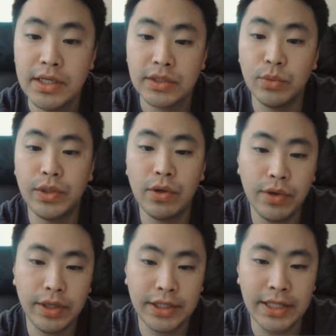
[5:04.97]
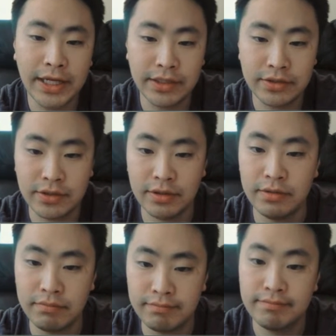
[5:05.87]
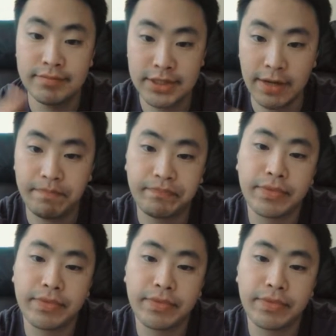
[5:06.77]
So we go ahead and add it to the set.